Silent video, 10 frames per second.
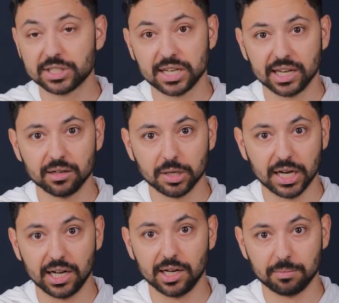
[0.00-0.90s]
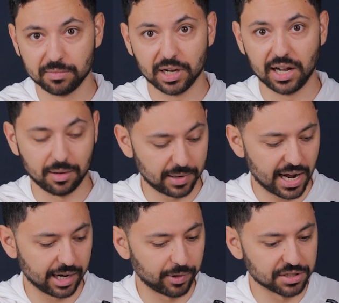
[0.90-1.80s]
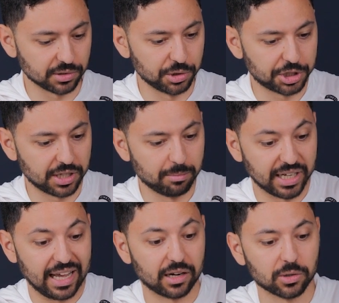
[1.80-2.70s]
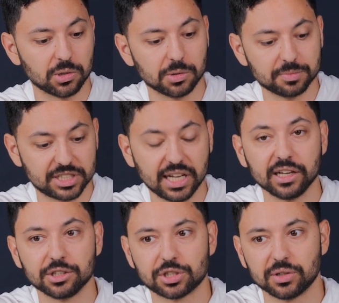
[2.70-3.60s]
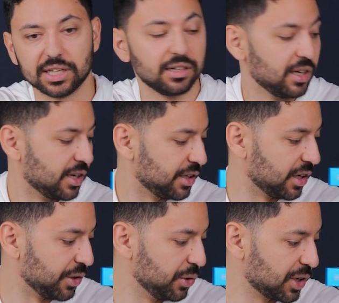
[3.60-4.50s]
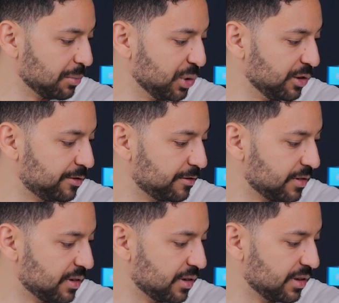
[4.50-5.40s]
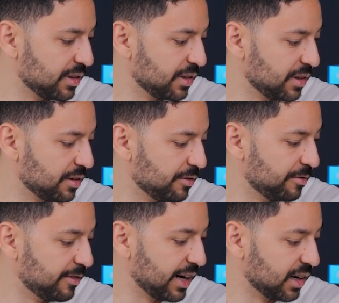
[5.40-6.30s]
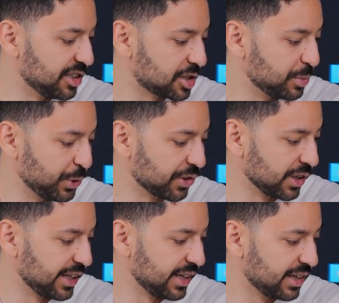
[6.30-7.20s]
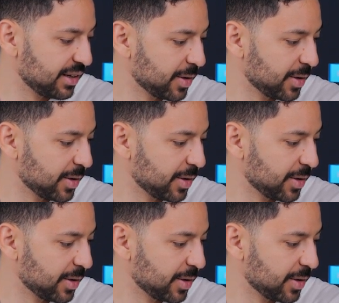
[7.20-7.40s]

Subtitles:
to get a high resolution mechanical stage so that, you can move very smoothly